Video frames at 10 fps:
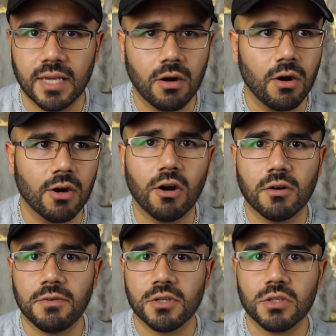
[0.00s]
that are
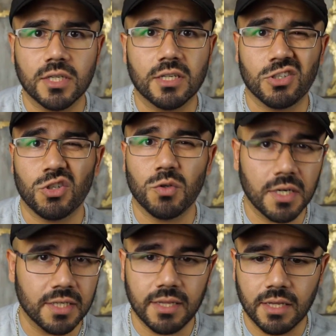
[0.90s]
artificially
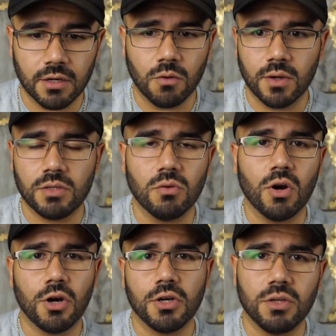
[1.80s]
constructed that are going to
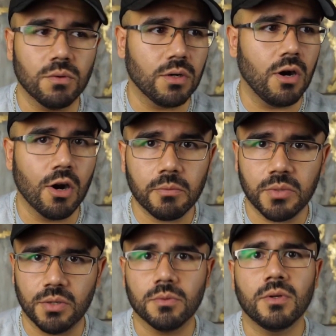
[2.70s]
hurt you or harm
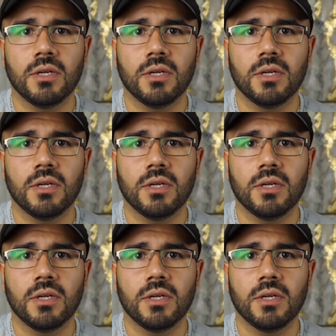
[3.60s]
you.